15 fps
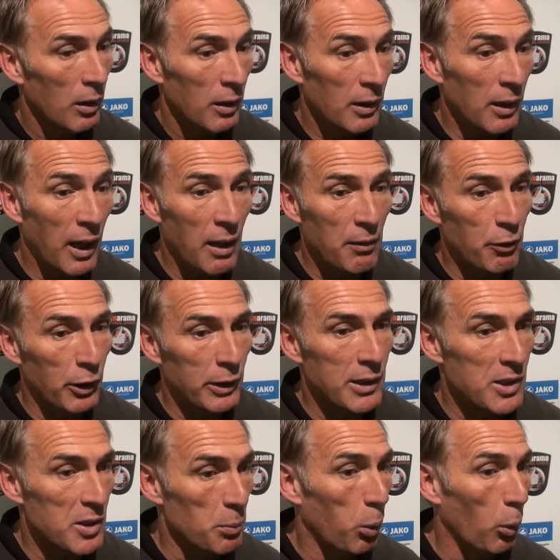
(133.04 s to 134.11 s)
Yeah, very
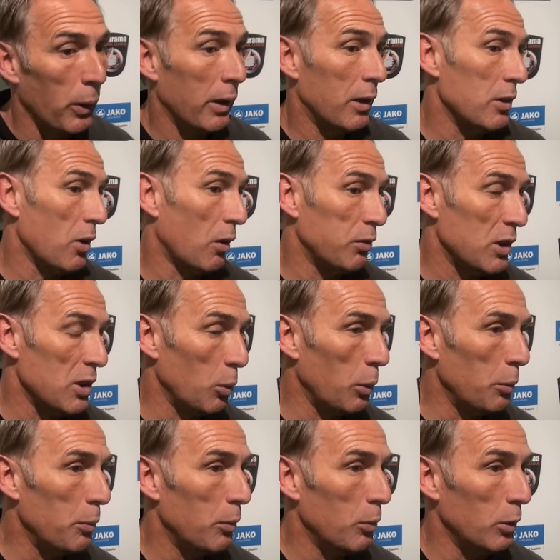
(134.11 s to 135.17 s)
disappointing, because obviously
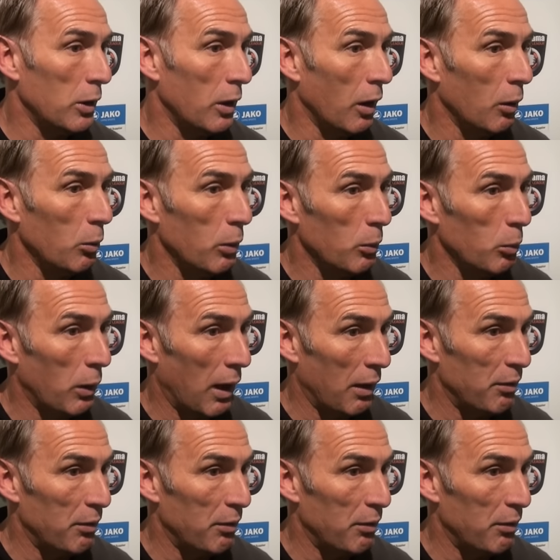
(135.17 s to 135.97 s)
we'll